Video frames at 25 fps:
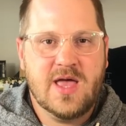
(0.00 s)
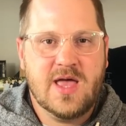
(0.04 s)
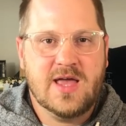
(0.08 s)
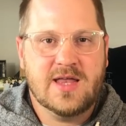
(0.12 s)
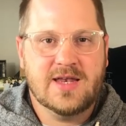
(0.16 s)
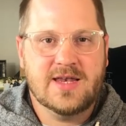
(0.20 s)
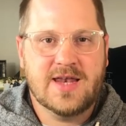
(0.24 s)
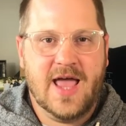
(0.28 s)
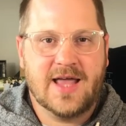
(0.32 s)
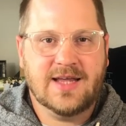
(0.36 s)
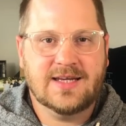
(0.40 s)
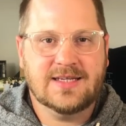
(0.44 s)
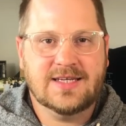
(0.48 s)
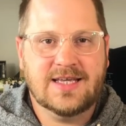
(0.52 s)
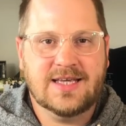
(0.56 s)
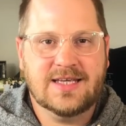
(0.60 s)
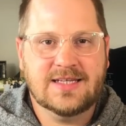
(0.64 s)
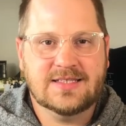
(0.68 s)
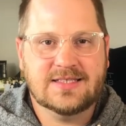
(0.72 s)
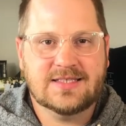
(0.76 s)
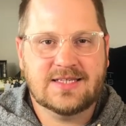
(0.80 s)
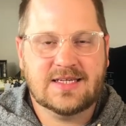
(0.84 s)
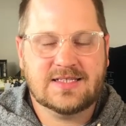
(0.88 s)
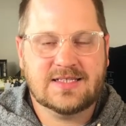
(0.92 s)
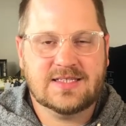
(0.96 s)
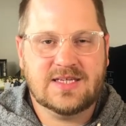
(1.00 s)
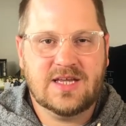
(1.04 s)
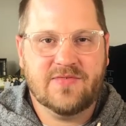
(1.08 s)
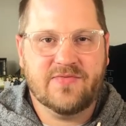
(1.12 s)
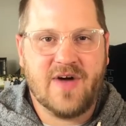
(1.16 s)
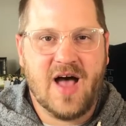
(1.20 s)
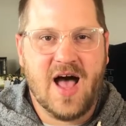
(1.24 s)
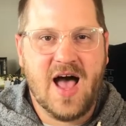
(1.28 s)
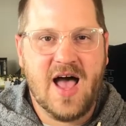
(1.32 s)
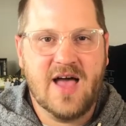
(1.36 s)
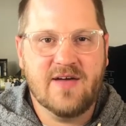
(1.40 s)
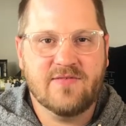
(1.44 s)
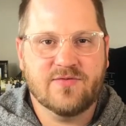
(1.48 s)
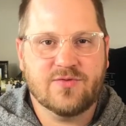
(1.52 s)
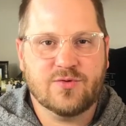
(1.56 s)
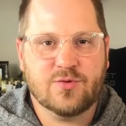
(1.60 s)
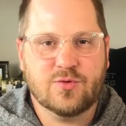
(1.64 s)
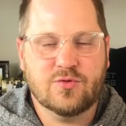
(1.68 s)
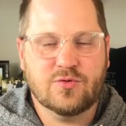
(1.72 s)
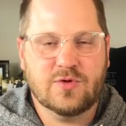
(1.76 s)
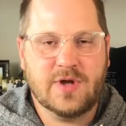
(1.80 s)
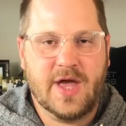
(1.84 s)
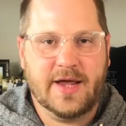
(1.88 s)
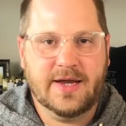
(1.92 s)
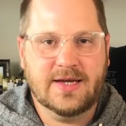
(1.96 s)
1965 through
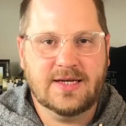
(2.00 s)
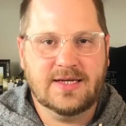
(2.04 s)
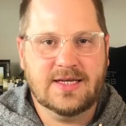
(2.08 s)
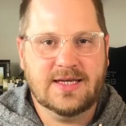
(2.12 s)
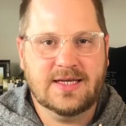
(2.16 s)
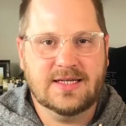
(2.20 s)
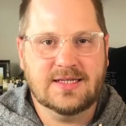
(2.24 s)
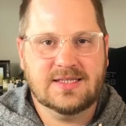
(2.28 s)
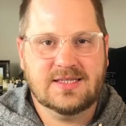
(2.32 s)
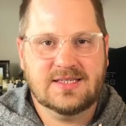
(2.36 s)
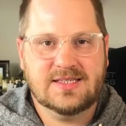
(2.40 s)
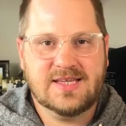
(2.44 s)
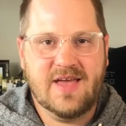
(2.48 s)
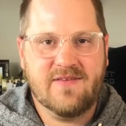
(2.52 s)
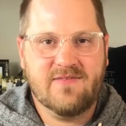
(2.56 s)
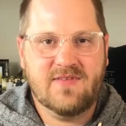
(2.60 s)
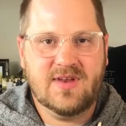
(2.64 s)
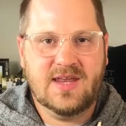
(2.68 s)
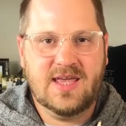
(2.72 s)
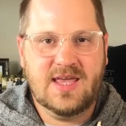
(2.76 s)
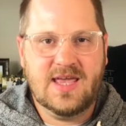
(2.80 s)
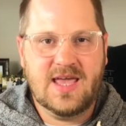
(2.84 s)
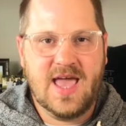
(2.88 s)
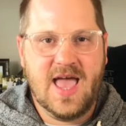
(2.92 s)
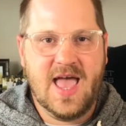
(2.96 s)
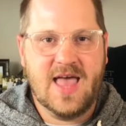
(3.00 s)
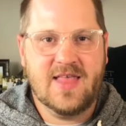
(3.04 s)
1970,